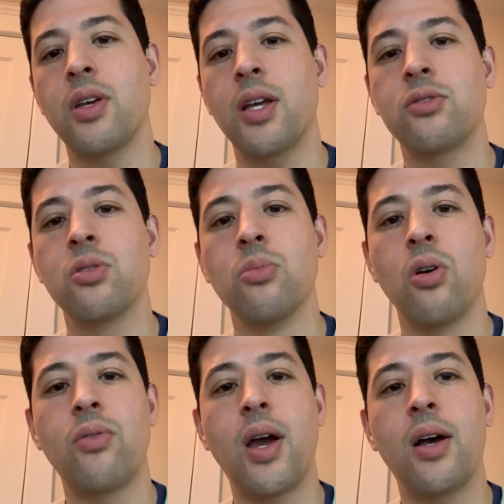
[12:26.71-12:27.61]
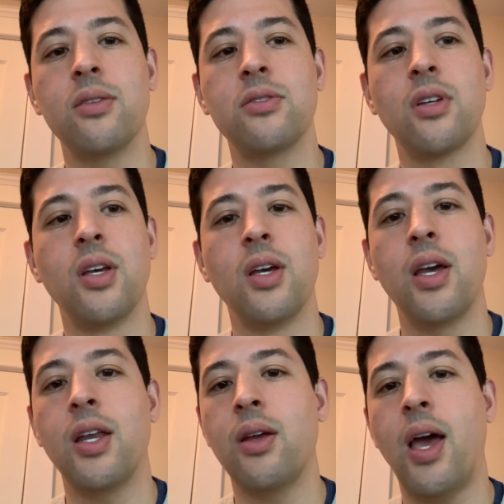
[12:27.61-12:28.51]
He had 2 more rounds,
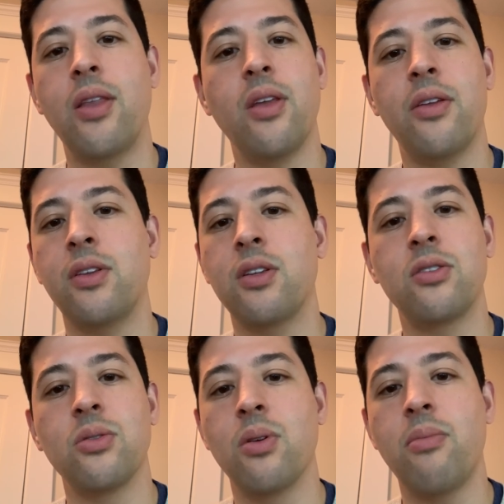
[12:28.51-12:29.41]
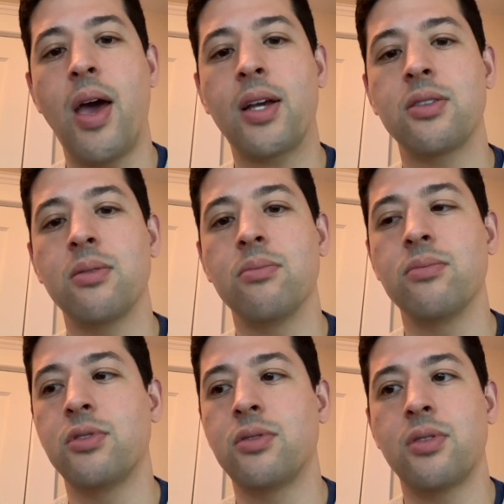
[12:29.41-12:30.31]
and it had nothing to do with Maxim's,